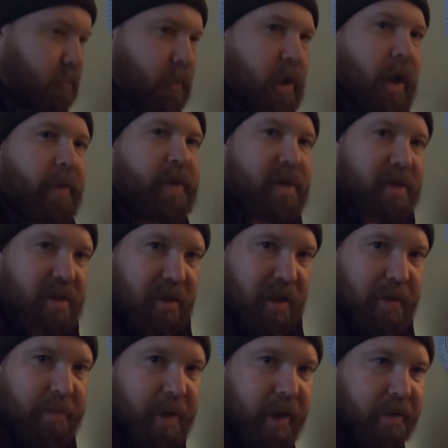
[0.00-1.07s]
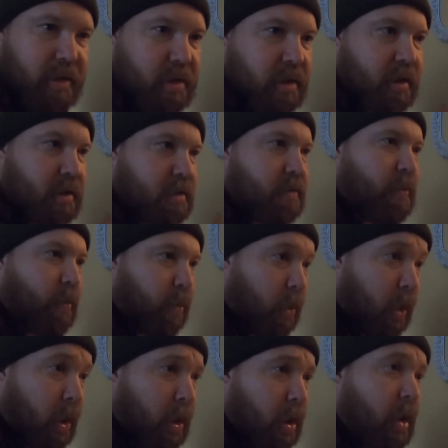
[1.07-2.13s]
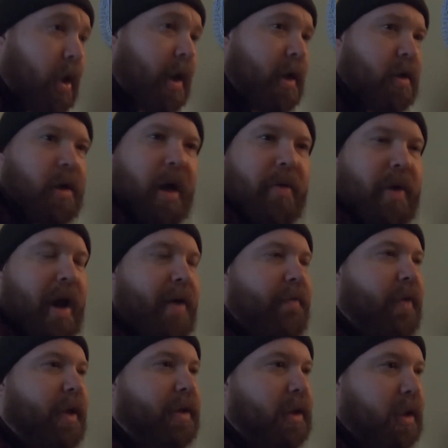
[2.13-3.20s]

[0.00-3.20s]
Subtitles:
I would sleep next to this wall and I would have like...